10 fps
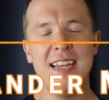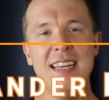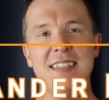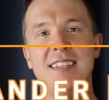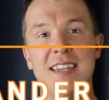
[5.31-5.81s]

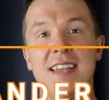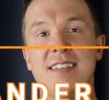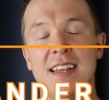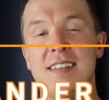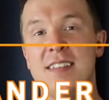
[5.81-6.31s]
In
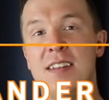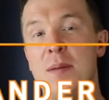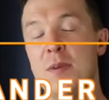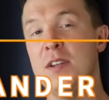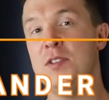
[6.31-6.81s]
today's lesson,
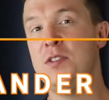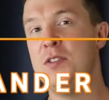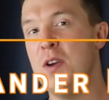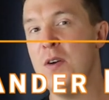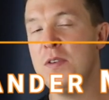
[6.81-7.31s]
I'm going to
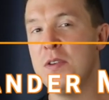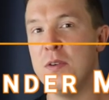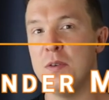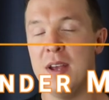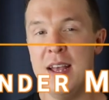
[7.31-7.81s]
show
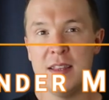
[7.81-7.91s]
you